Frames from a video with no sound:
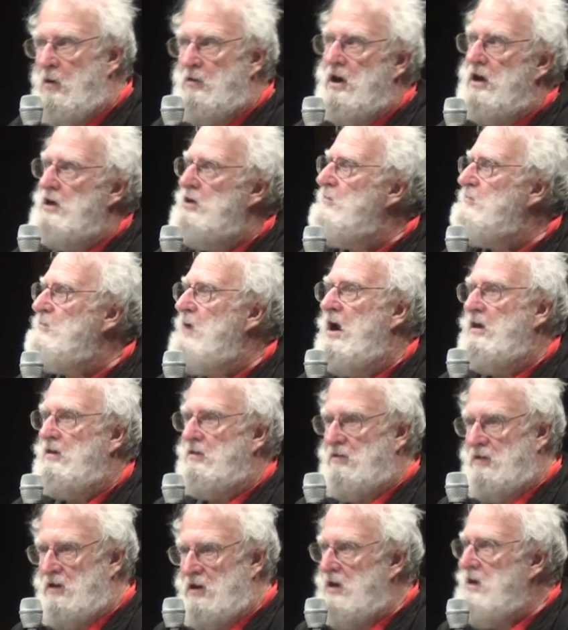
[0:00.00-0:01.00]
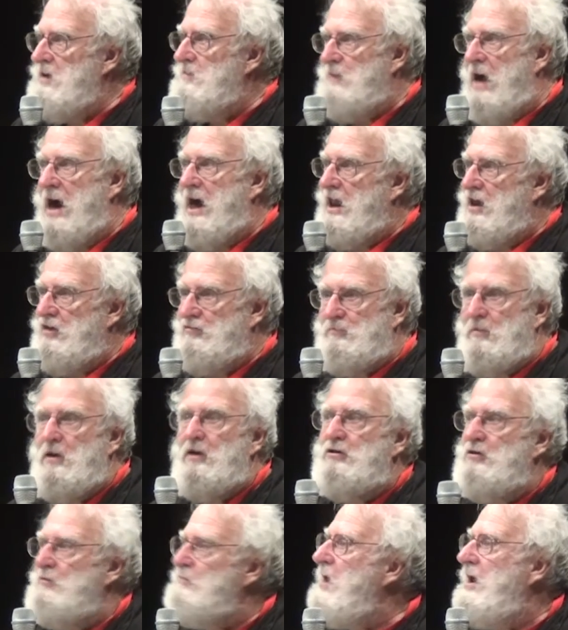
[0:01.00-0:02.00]
Okay, you've got key
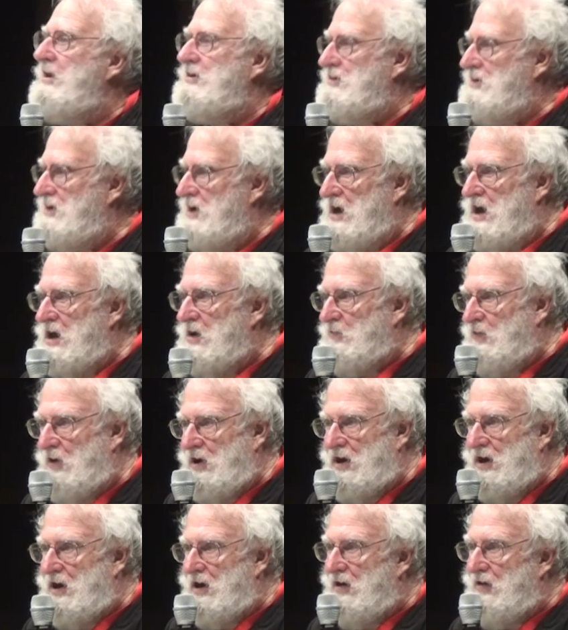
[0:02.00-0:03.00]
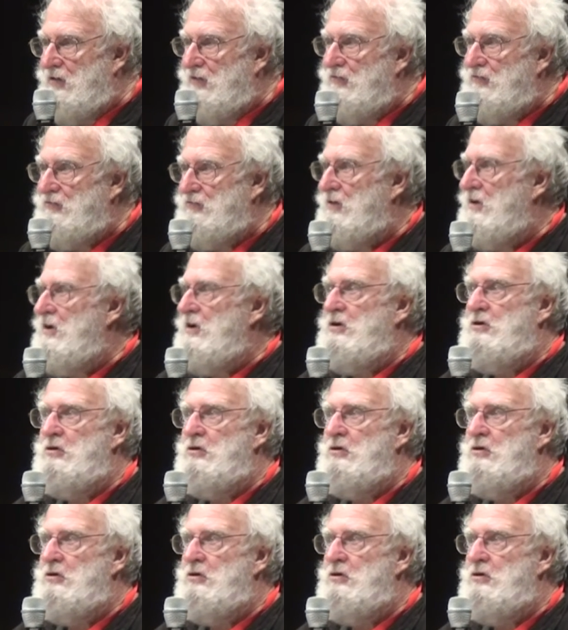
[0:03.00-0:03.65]
management, you've got key rings,